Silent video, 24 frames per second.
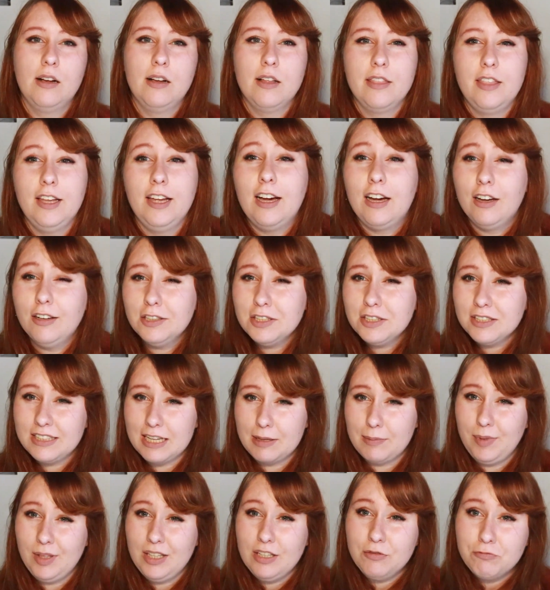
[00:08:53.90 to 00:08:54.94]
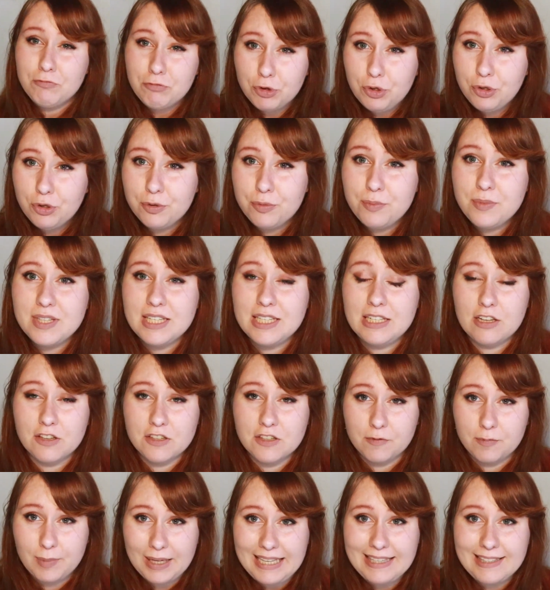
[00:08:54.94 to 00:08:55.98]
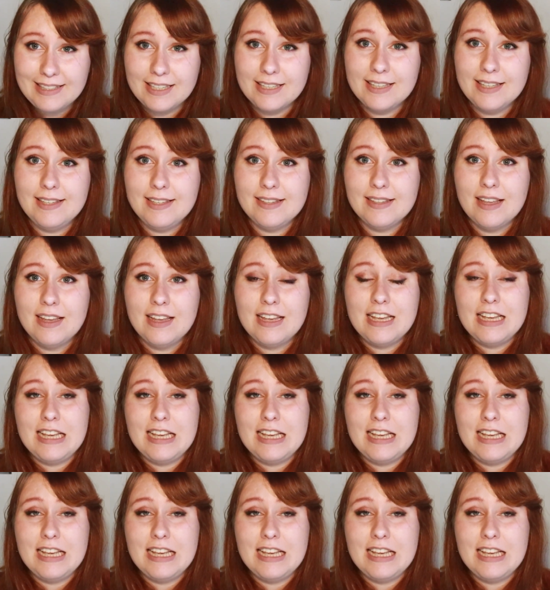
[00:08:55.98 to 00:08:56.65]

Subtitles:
there aren't that many rooms in lots of places,